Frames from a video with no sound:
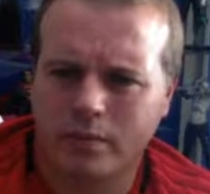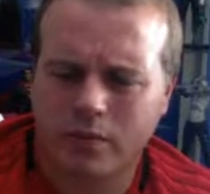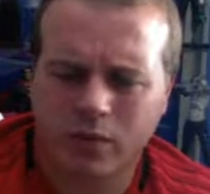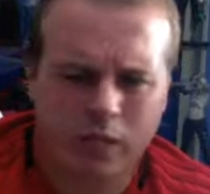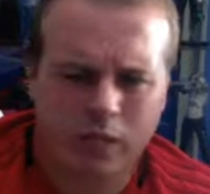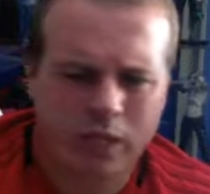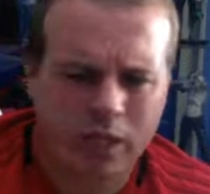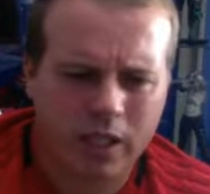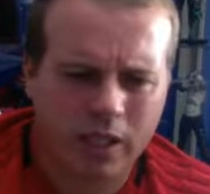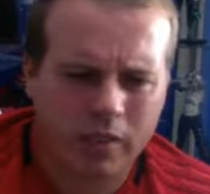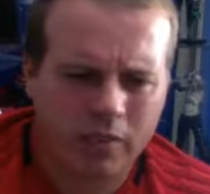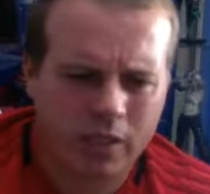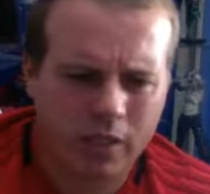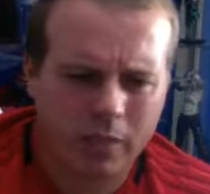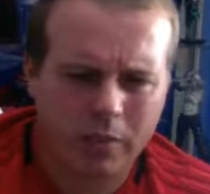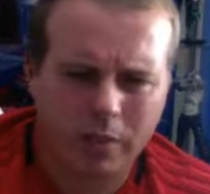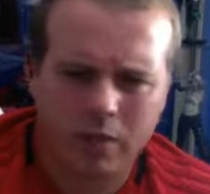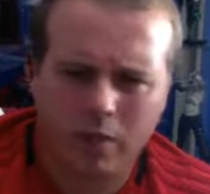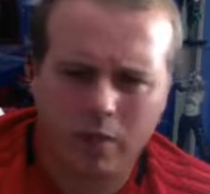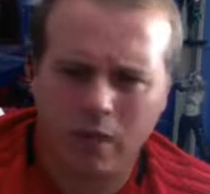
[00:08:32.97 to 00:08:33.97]
Really, really
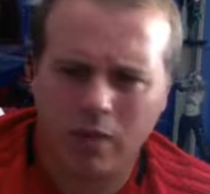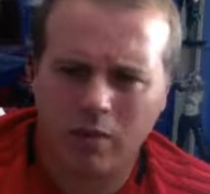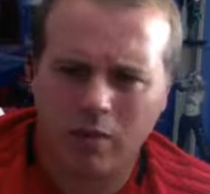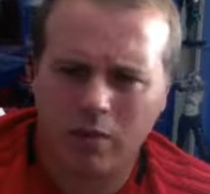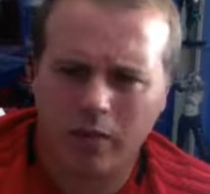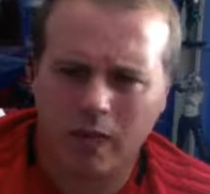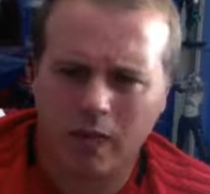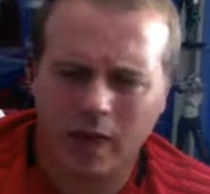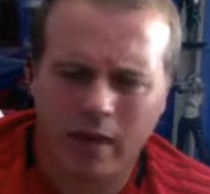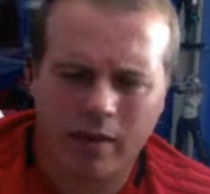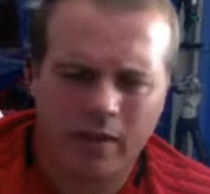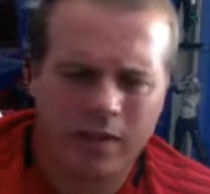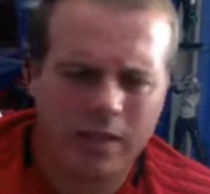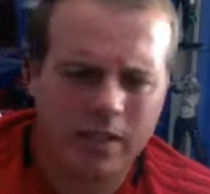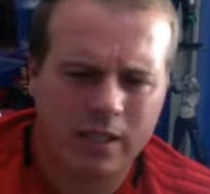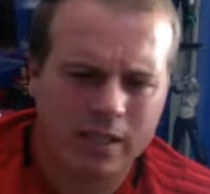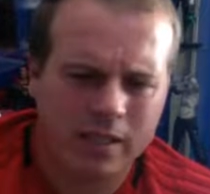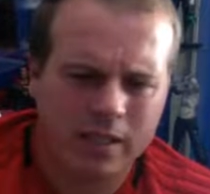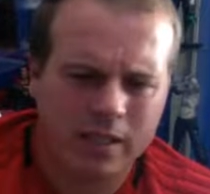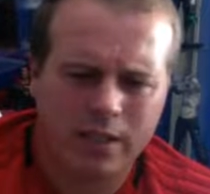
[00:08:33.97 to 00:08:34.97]
pissed off with every
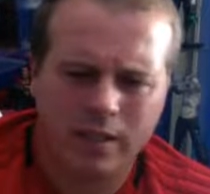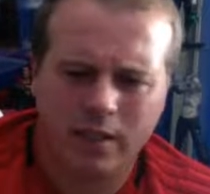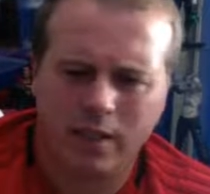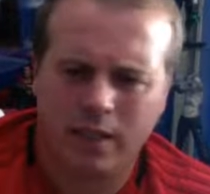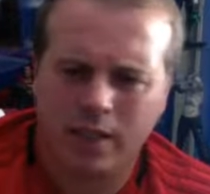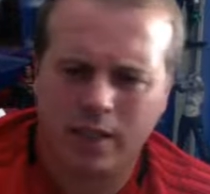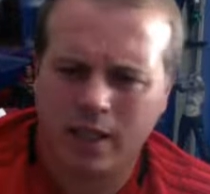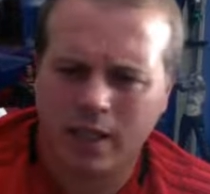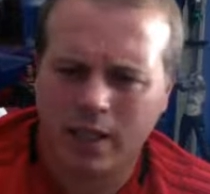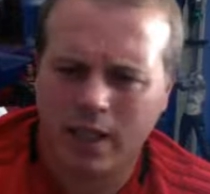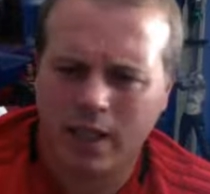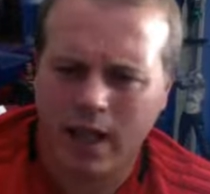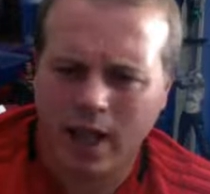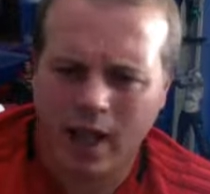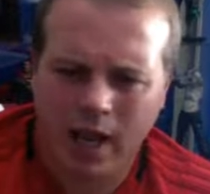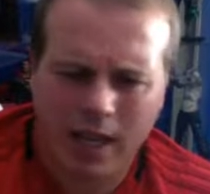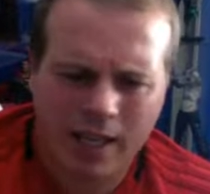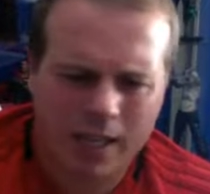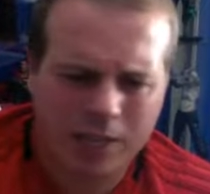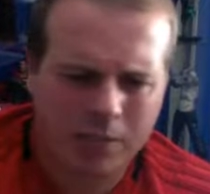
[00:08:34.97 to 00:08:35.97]
single
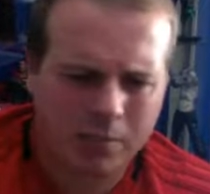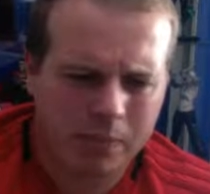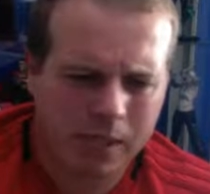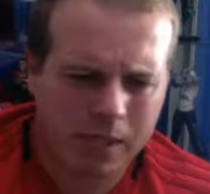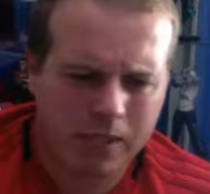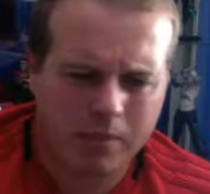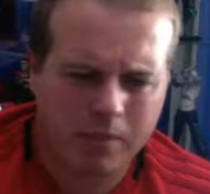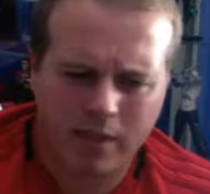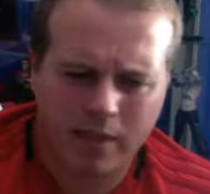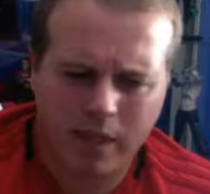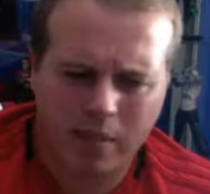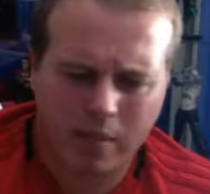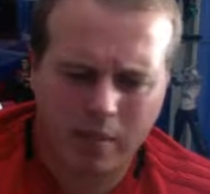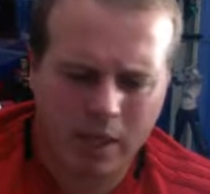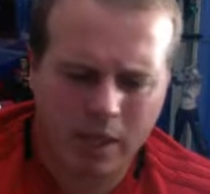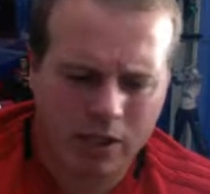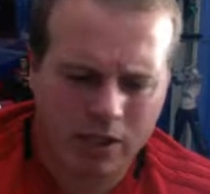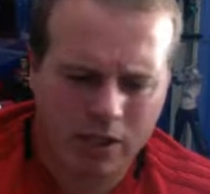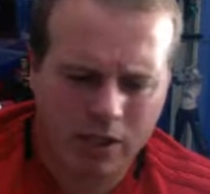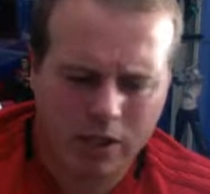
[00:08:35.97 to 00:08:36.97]
aspect of that
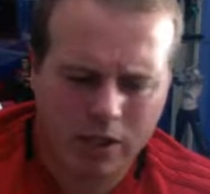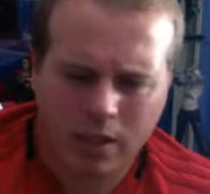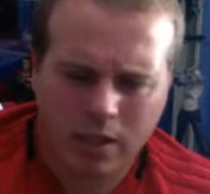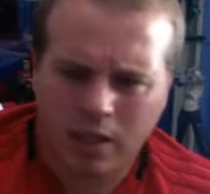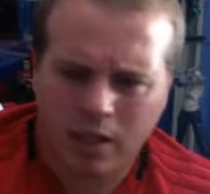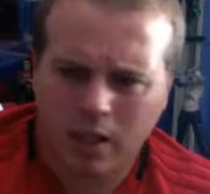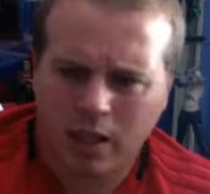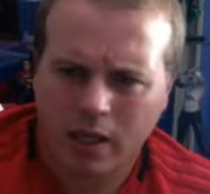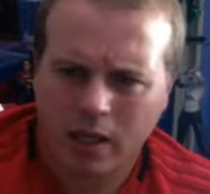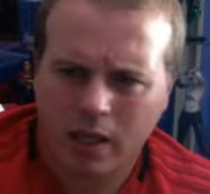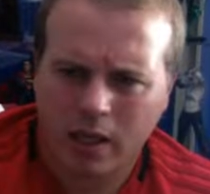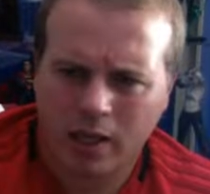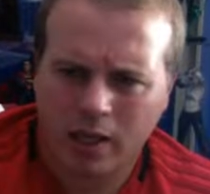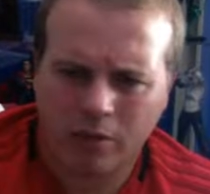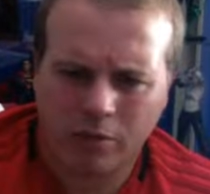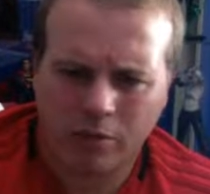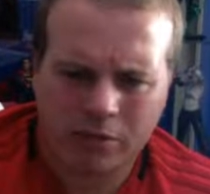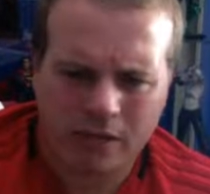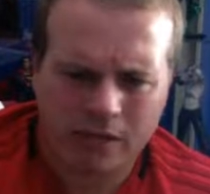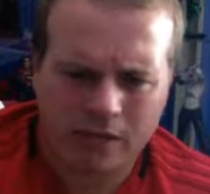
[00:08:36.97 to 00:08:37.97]
match,
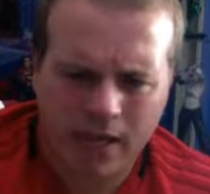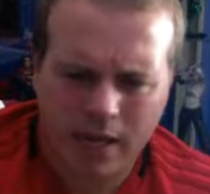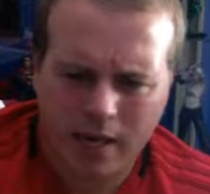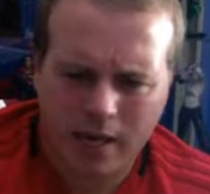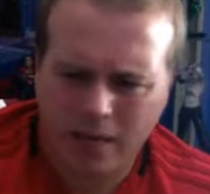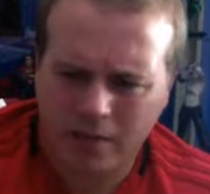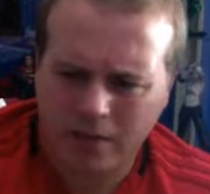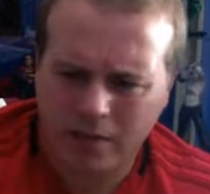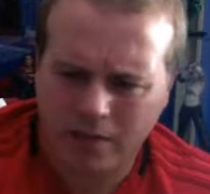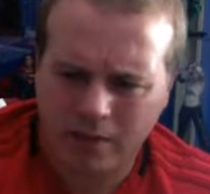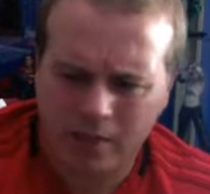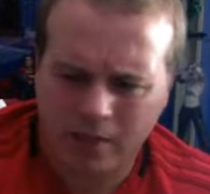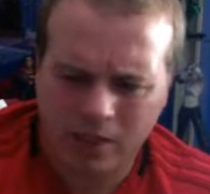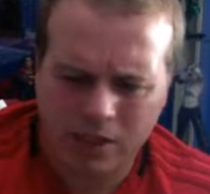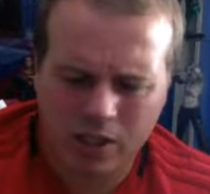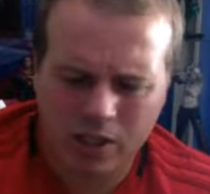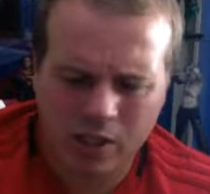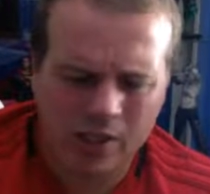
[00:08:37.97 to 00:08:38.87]
from start to finish.